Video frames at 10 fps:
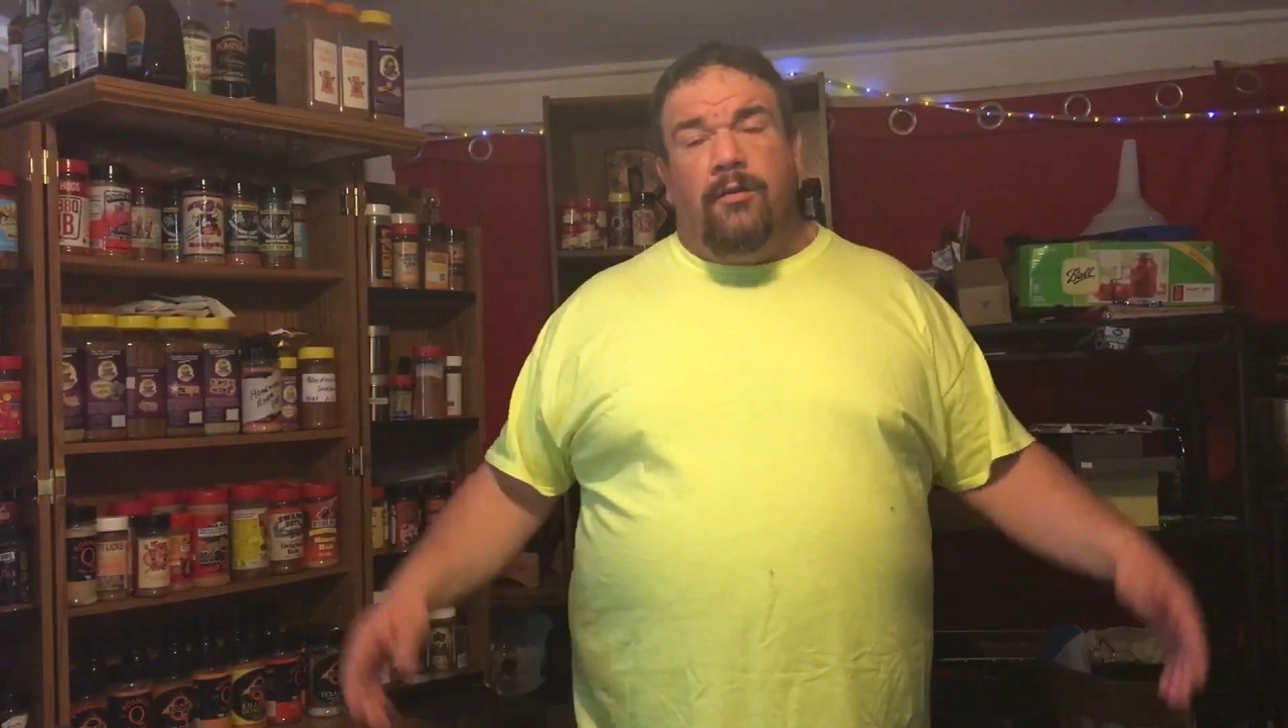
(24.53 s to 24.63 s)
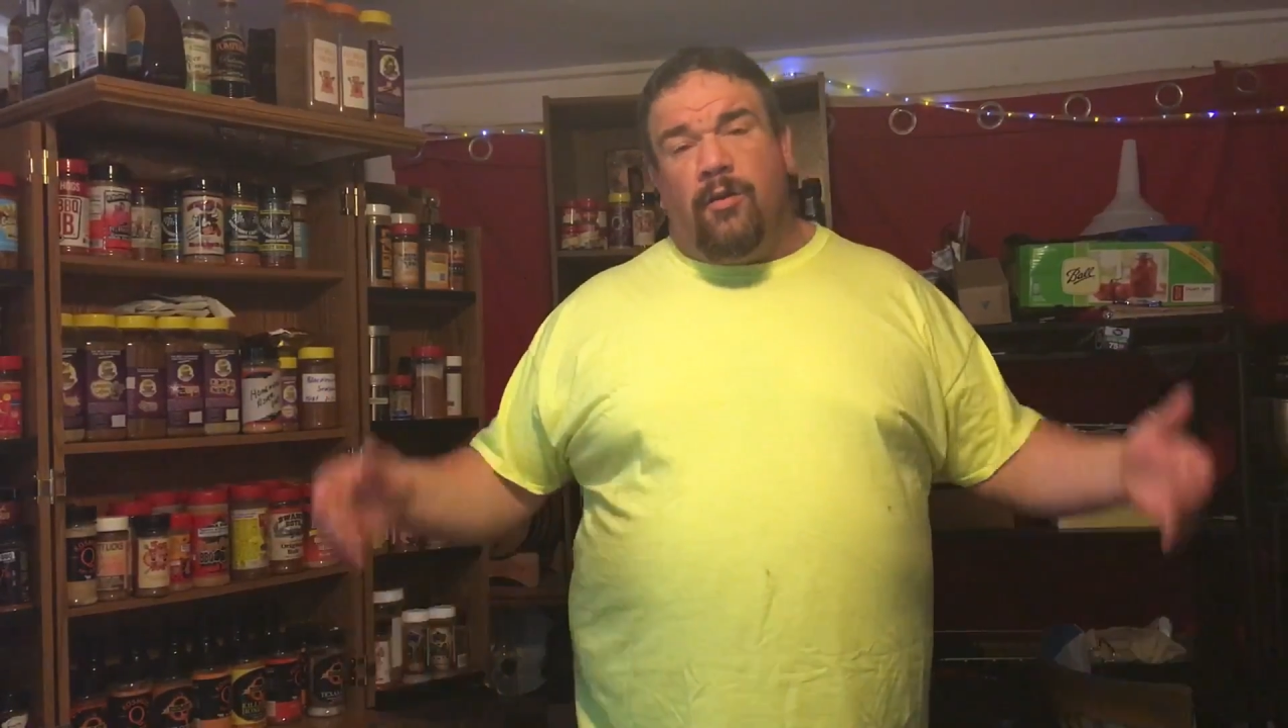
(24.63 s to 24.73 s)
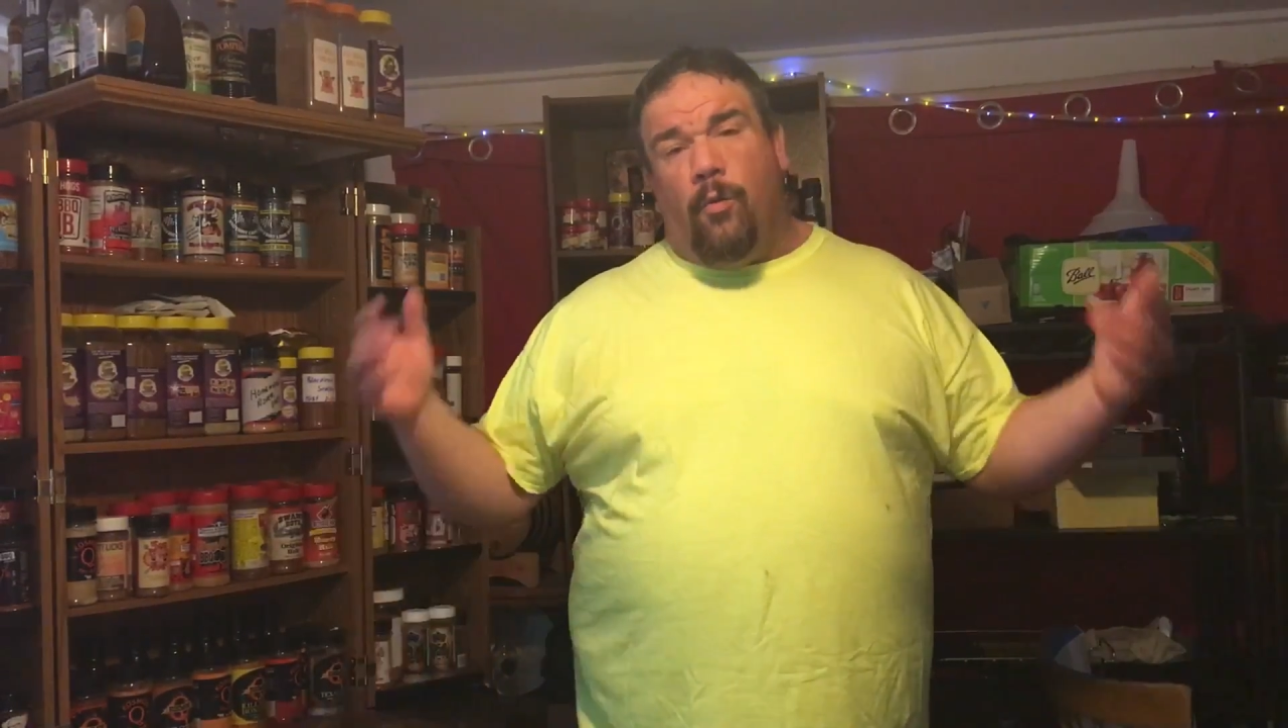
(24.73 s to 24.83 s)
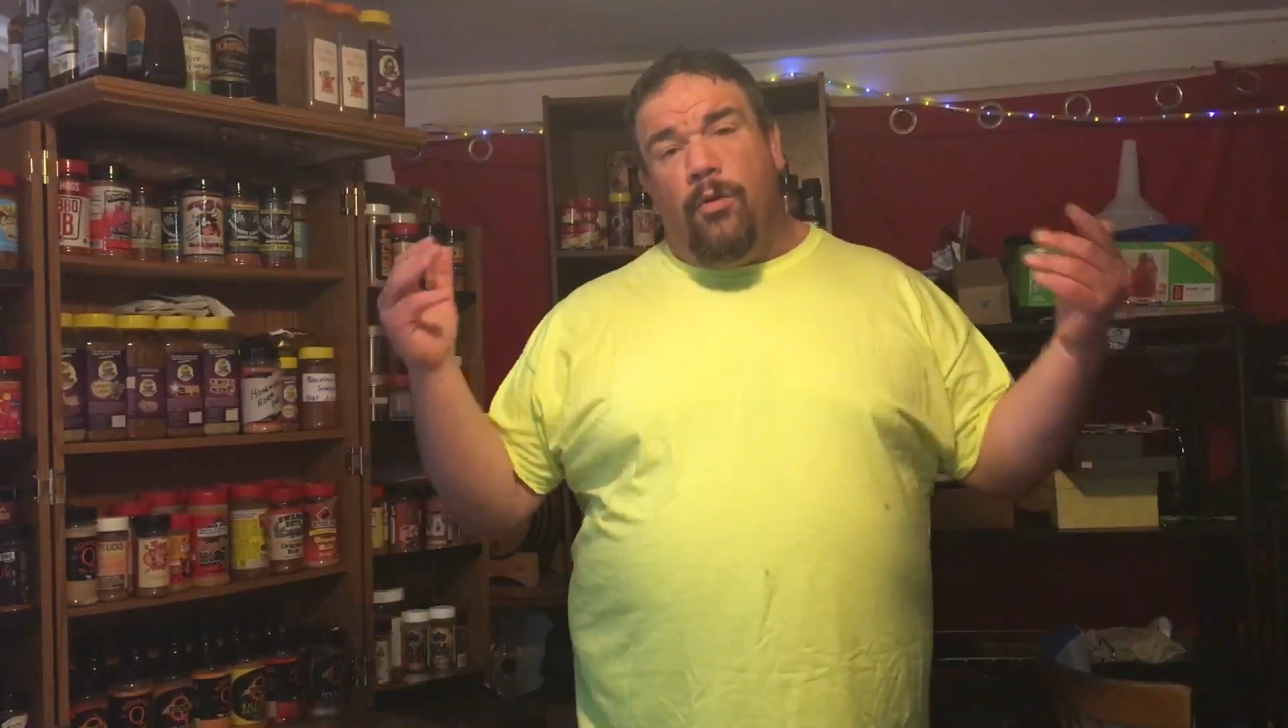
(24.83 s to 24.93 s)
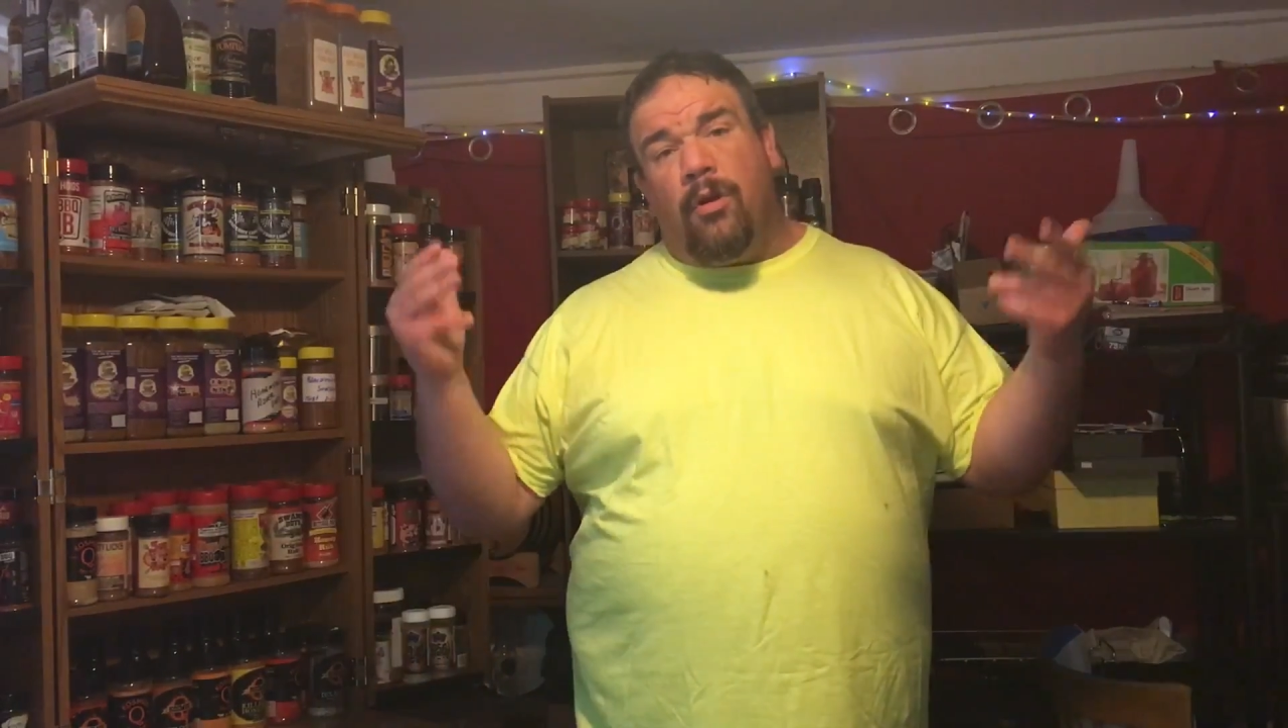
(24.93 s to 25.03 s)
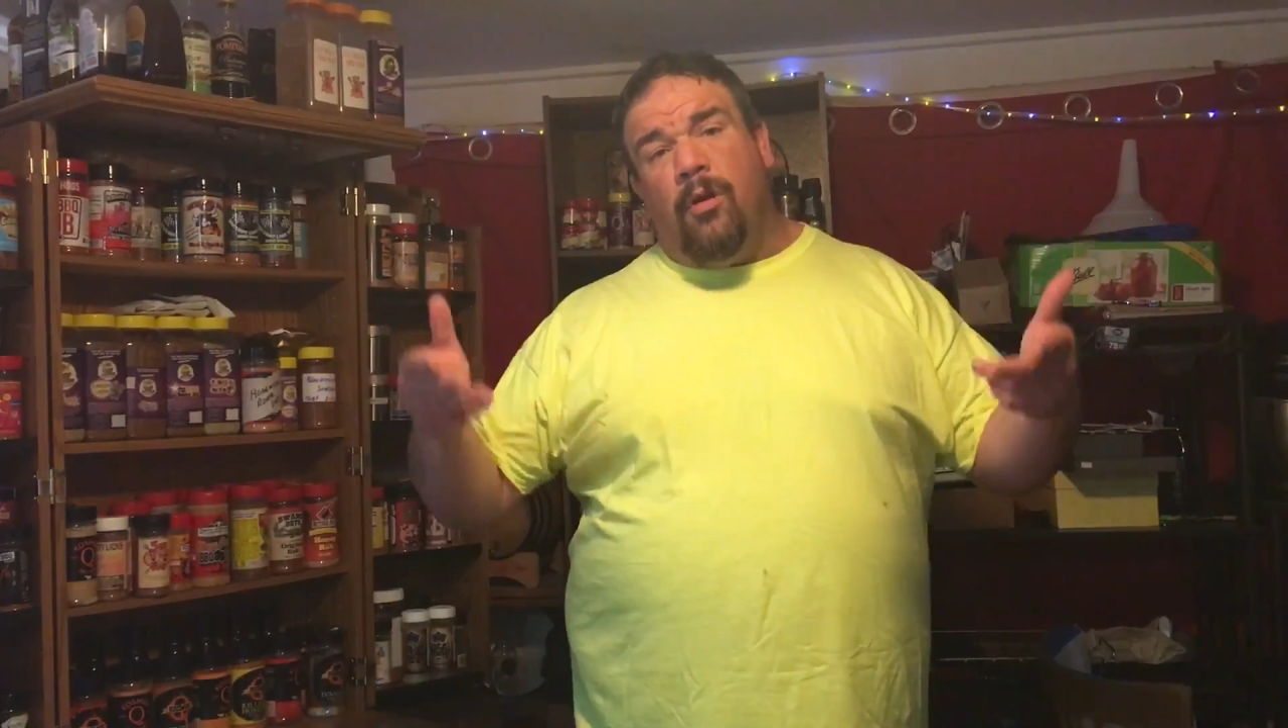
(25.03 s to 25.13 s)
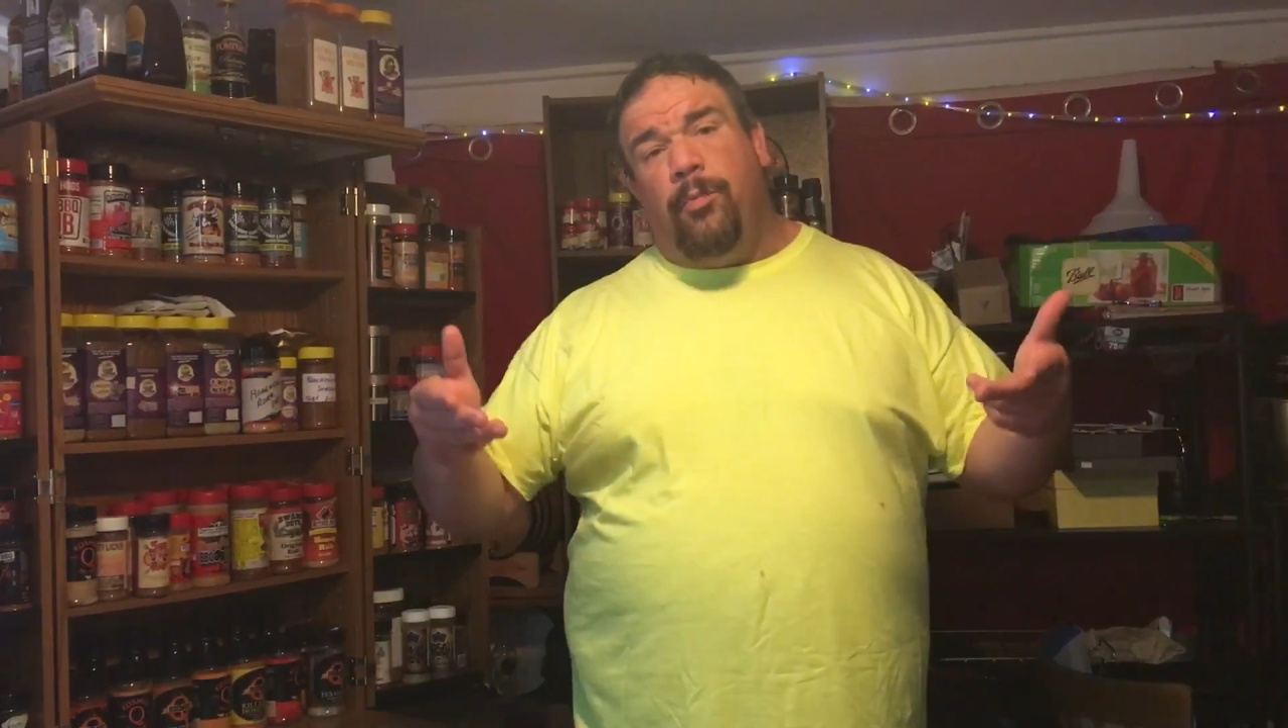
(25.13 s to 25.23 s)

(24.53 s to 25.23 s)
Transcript: So, we're going to